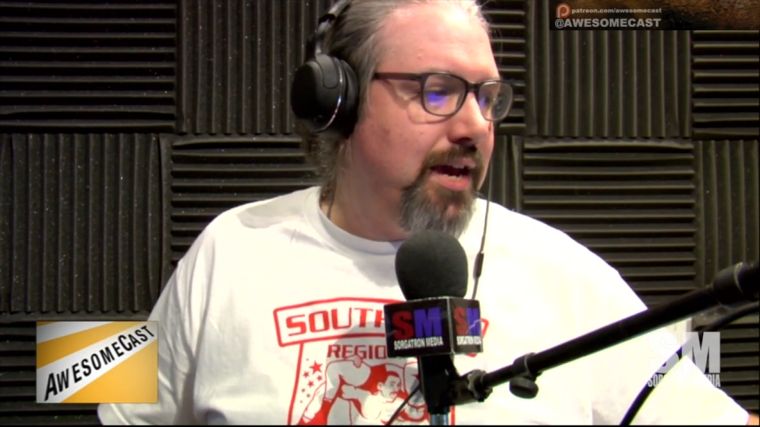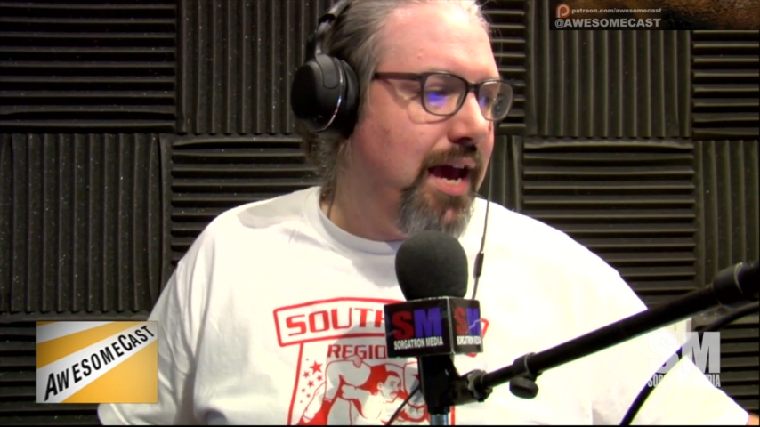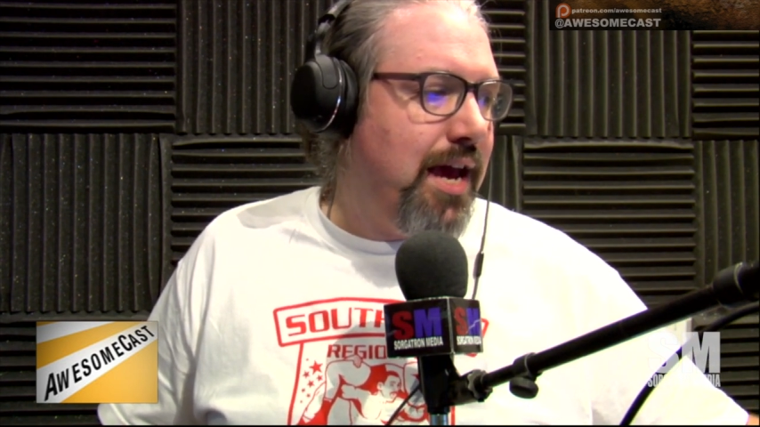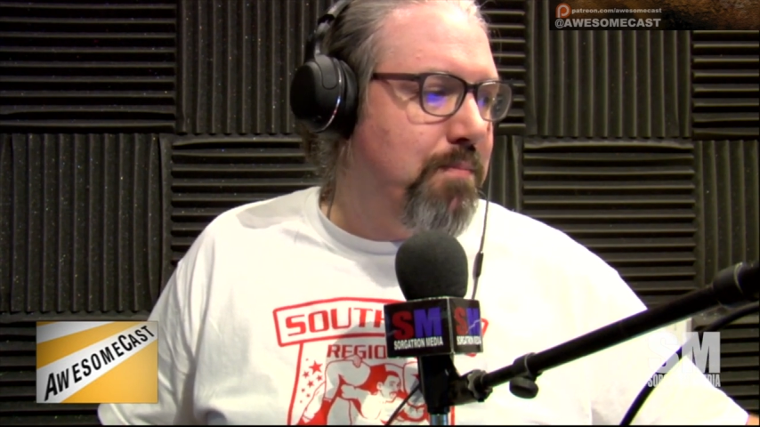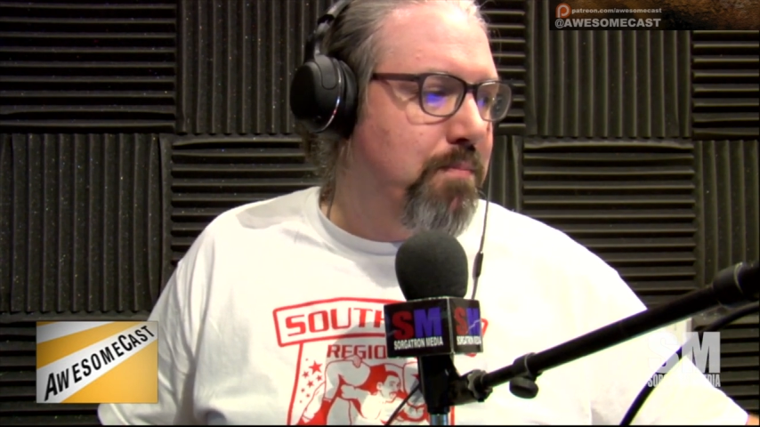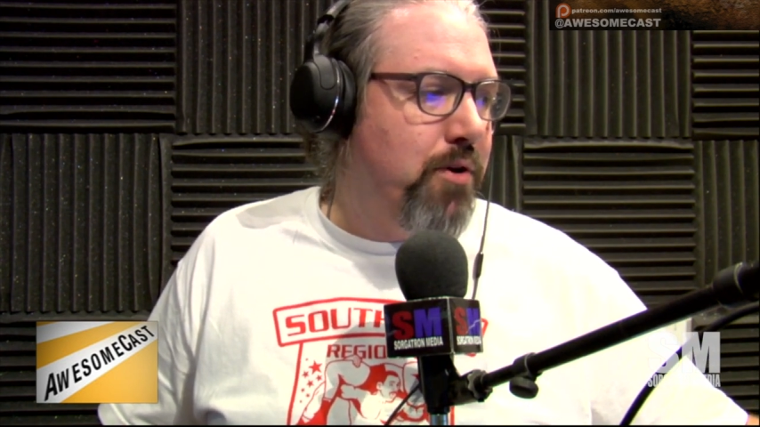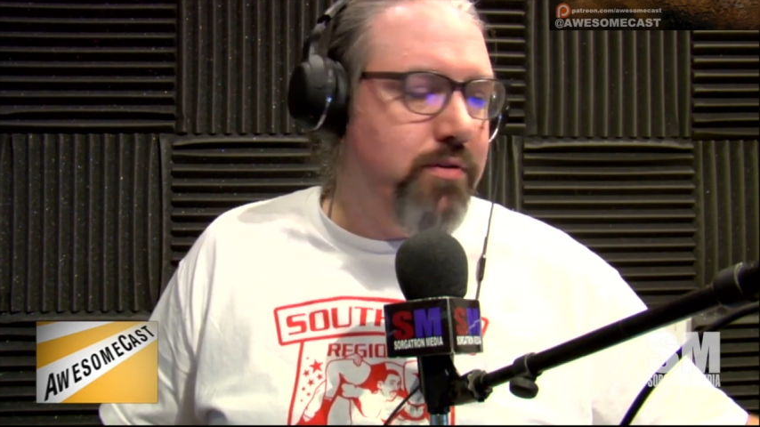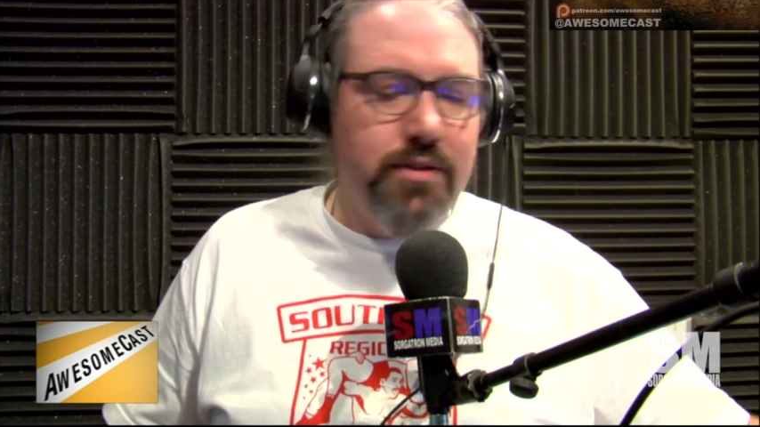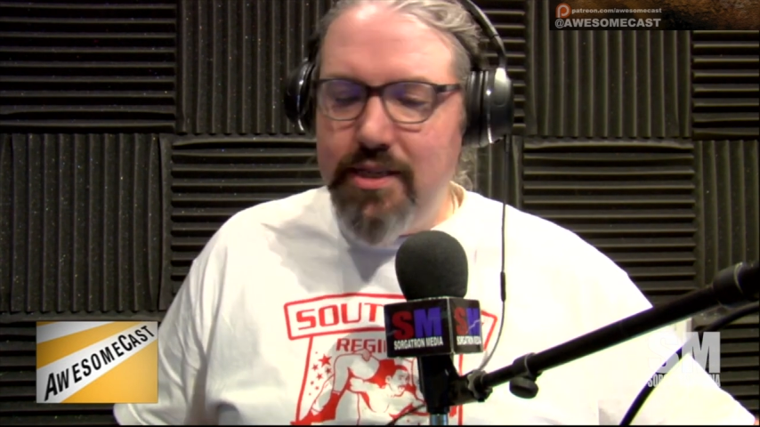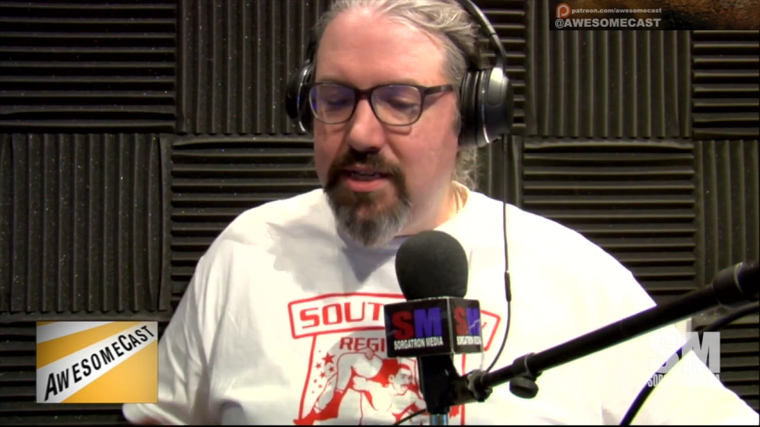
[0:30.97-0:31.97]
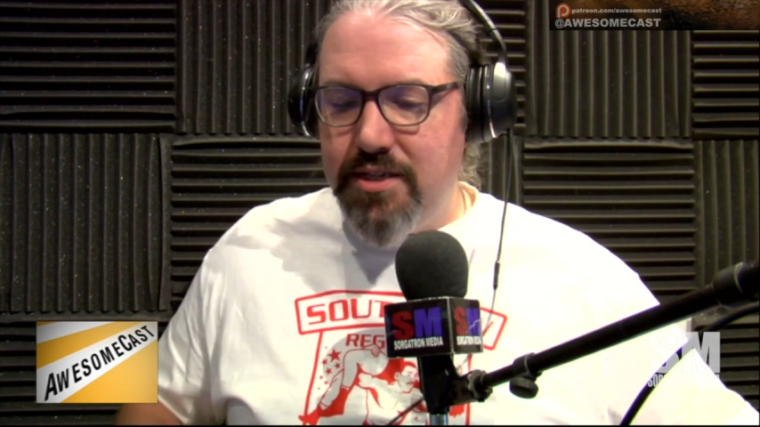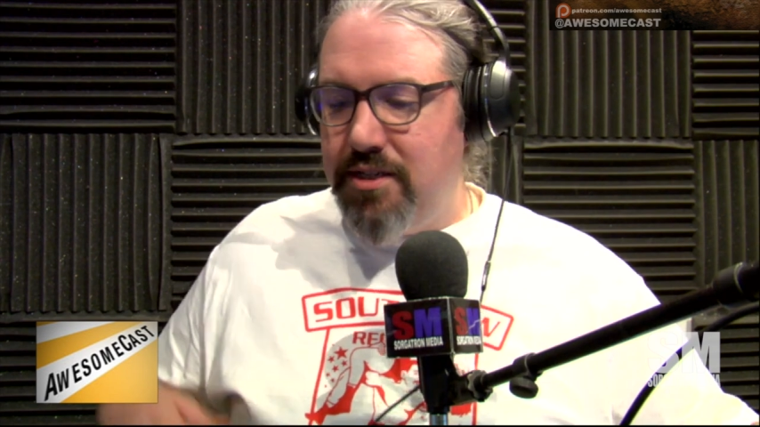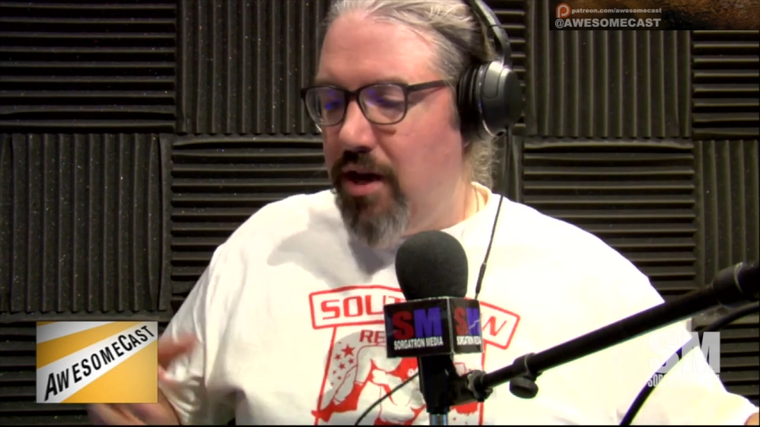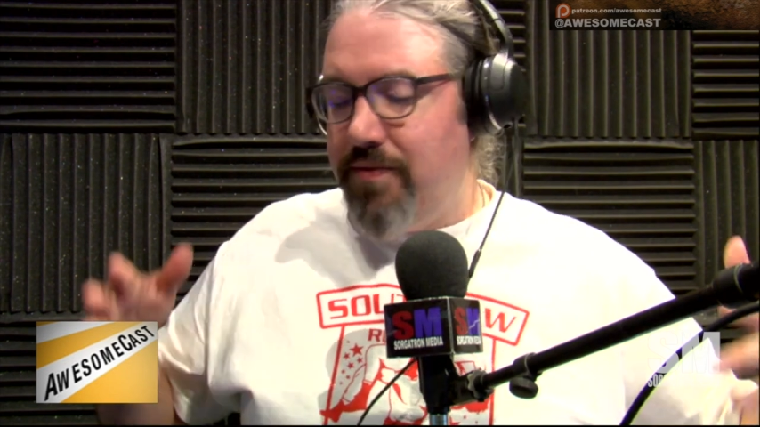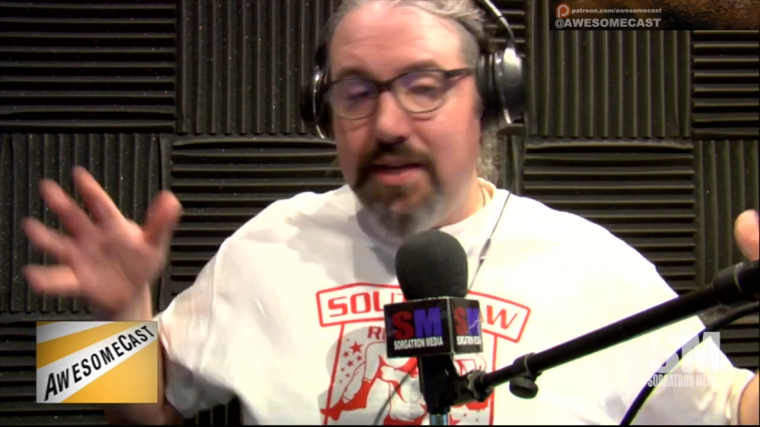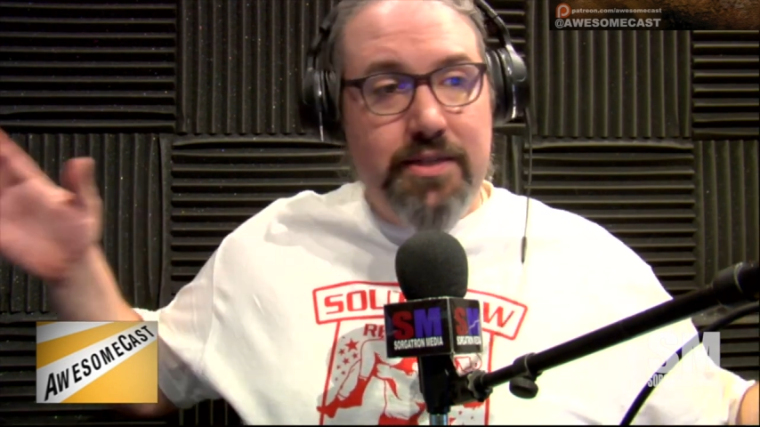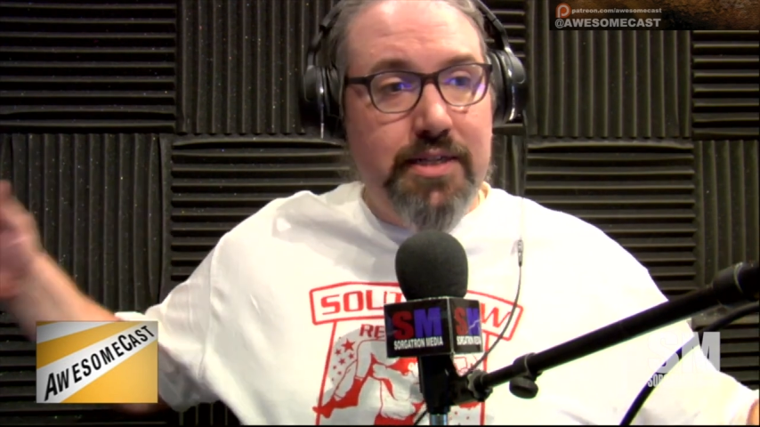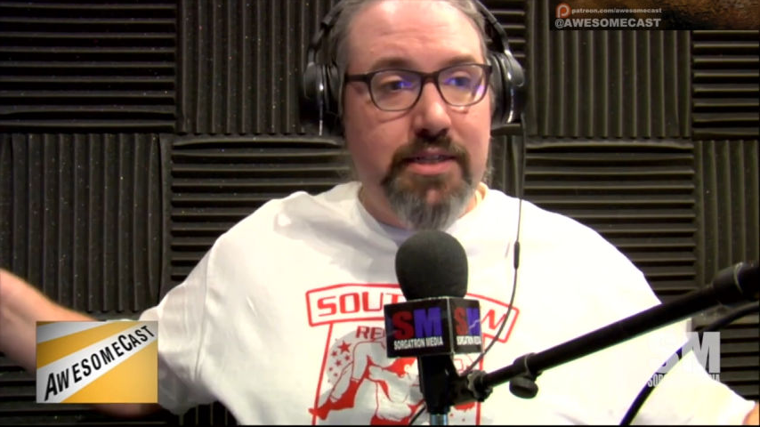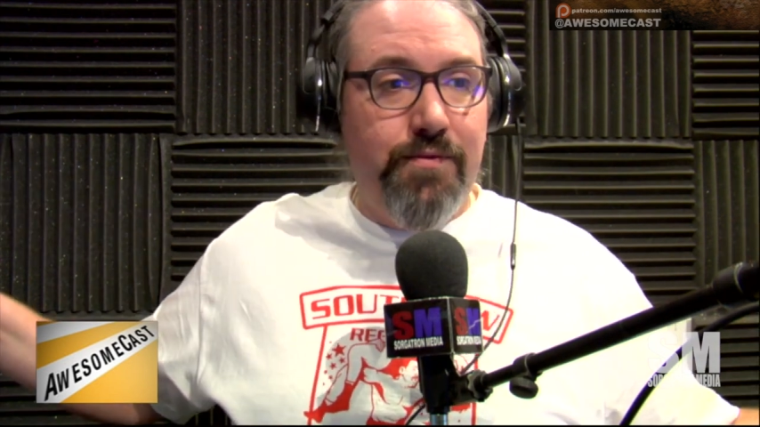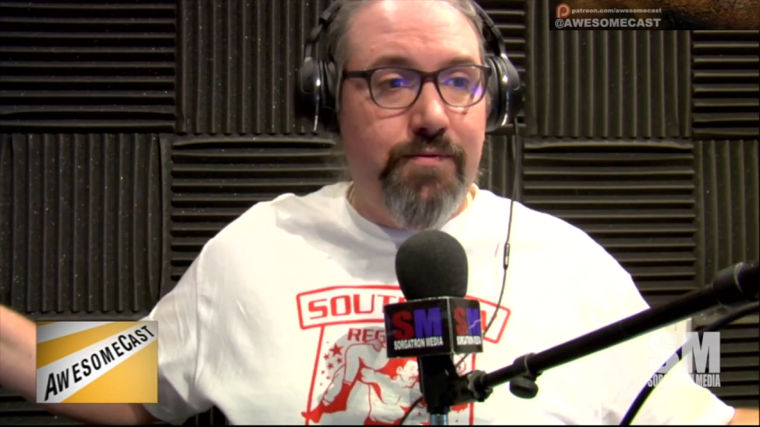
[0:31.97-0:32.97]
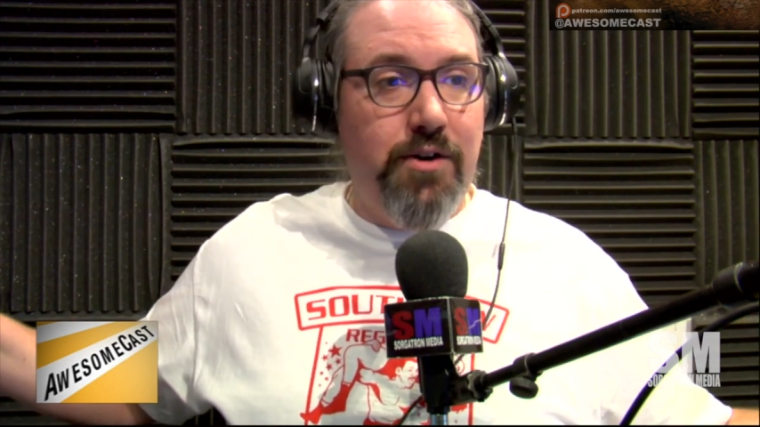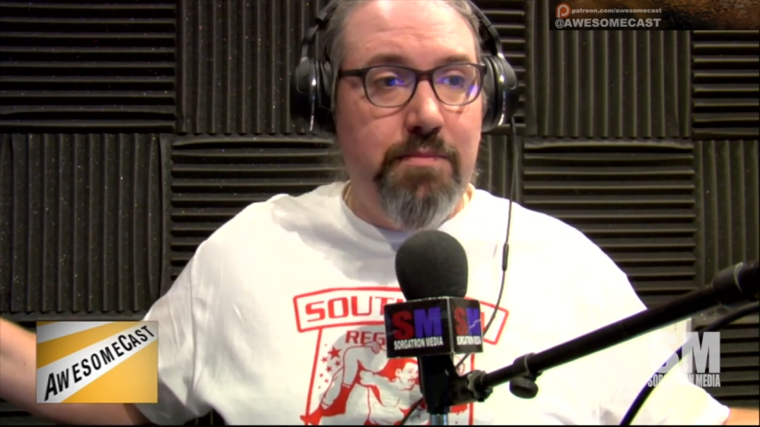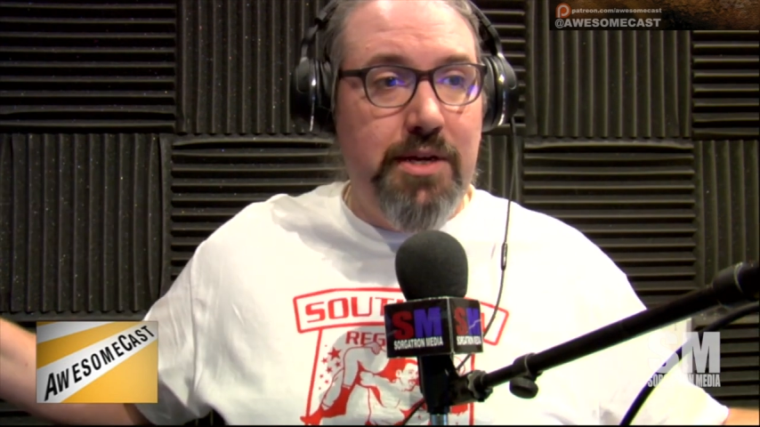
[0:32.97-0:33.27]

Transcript: most of this stuff that sits in front of me